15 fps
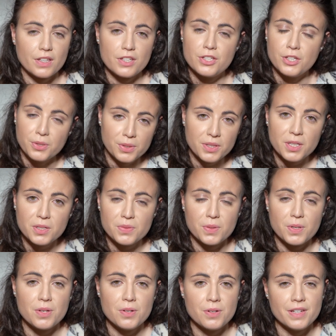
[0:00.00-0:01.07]
So good news
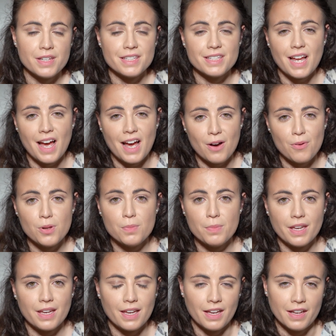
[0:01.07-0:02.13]
for you is I will
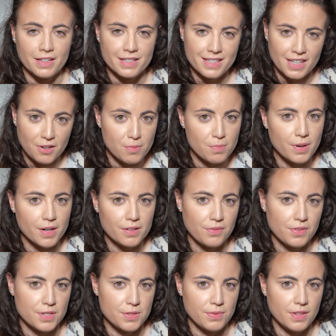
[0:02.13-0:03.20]
make a second part of
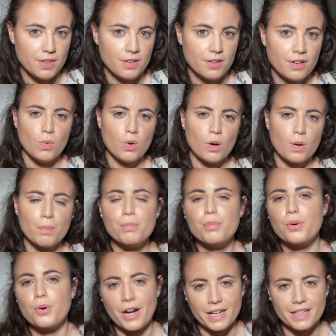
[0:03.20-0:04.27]
this video, more
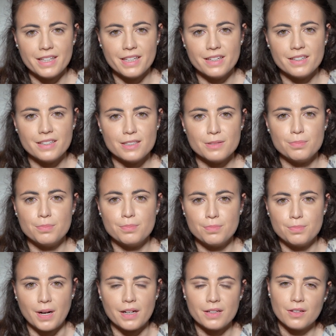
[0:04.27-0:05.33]
practical
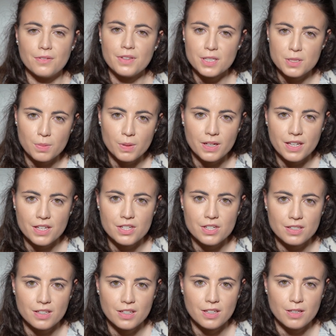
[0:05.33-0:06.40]
part of the
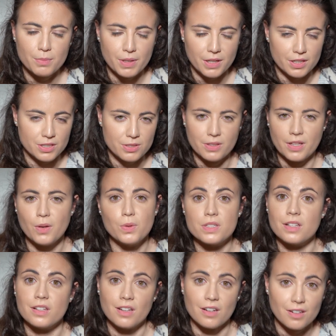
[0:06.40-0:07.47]
explanation, because today was
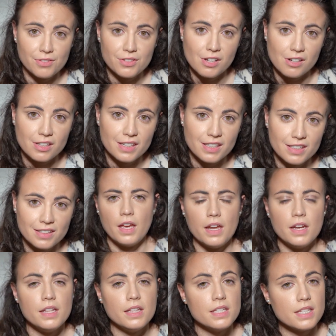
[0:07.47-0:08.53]
a lot of talking.
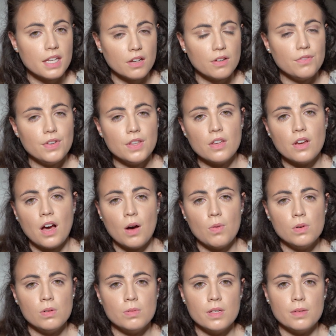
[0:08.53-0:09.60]
And in the second video, I
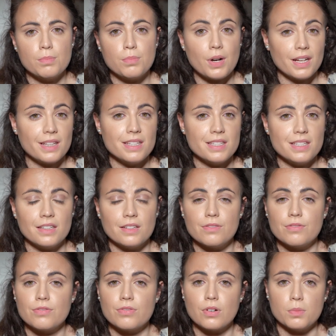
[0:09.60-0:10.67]
will be practicing
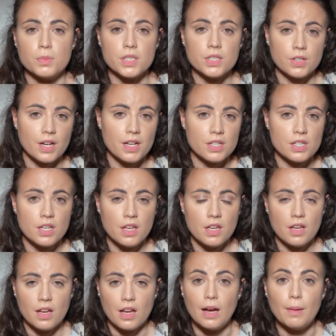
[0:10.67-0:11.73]
from scratch
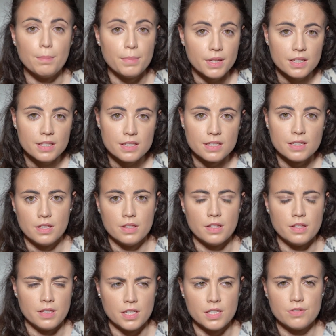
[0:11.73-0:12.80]
a piece
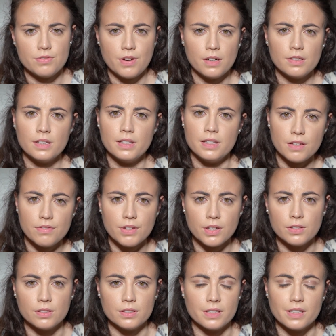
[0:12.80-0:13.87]
that is fairly
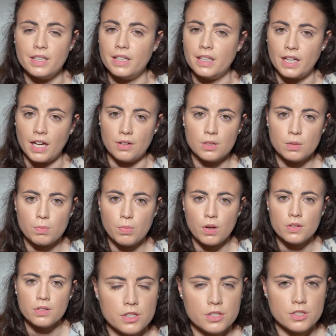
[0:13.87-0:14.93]
difficult in
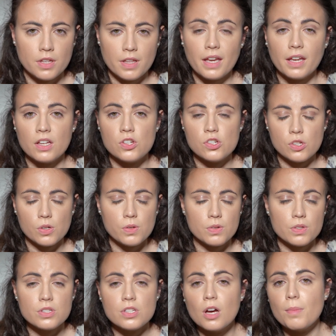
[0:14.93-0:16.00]
counterpoint so that I can show you
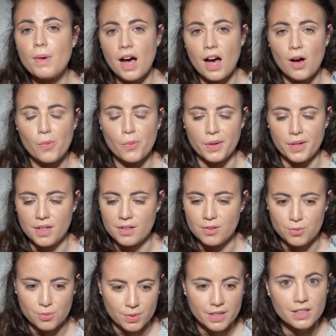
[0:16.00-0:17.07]
somehow in
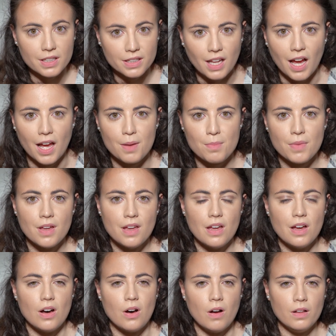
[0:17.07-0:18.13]
real time
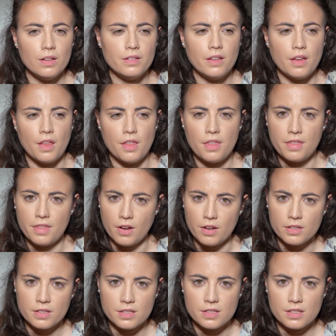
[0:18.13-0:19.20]
all the
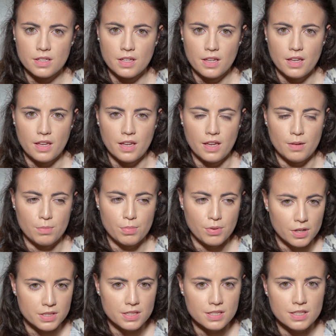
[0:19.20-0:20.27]
thoughts and
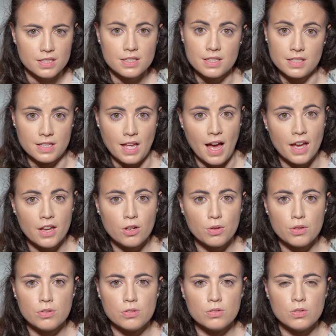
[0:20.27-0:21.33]
processes that I
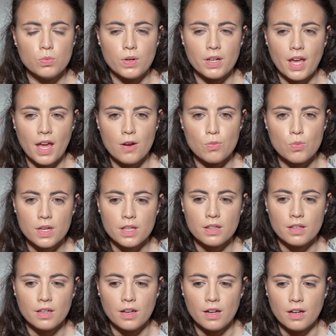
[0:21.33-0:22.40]
go through when I
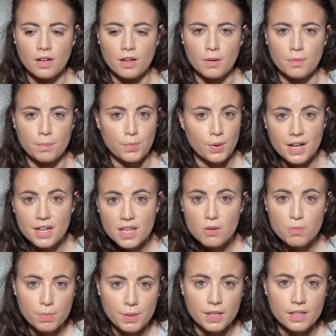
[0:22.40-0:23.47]
read a brand
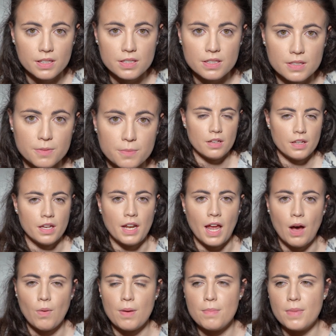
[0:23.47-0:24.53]
new piece and
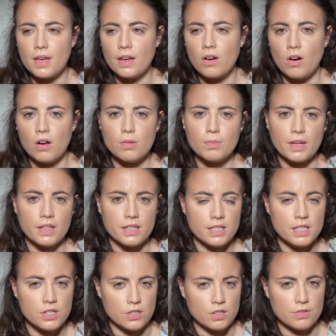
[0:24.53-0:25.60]
how I make all my
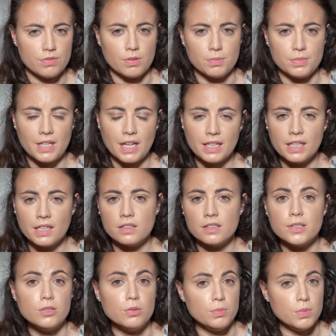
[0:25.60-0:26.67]
decisions from
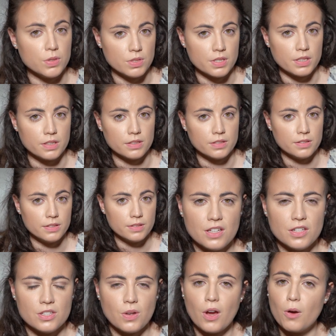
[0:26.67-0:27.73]
technical to musical.
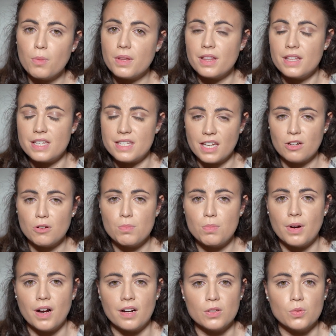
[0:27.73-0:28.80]
So I hope that the second
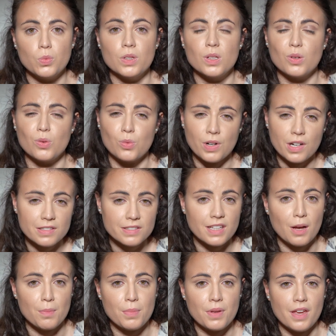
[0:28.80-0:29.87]
part will round
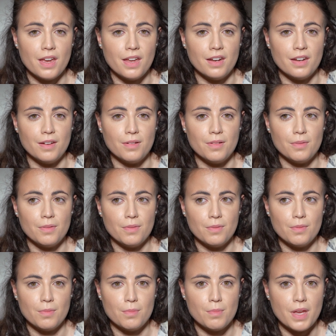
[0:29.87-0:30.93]
up and
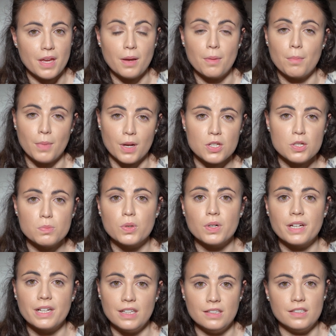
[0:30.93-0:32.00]
make much more
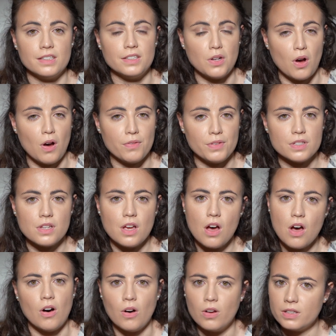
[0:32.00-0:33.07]
clear and obvious
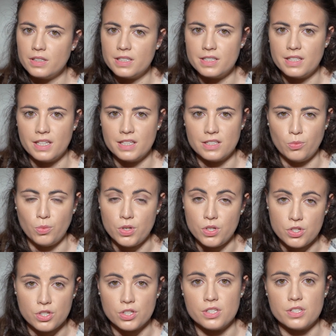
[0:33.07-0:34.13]
all these things that we
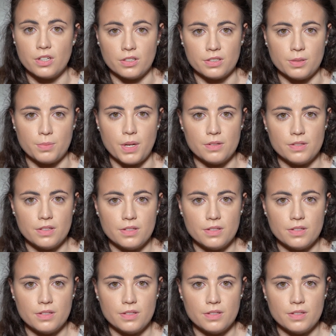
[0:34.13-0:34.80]
just talked about.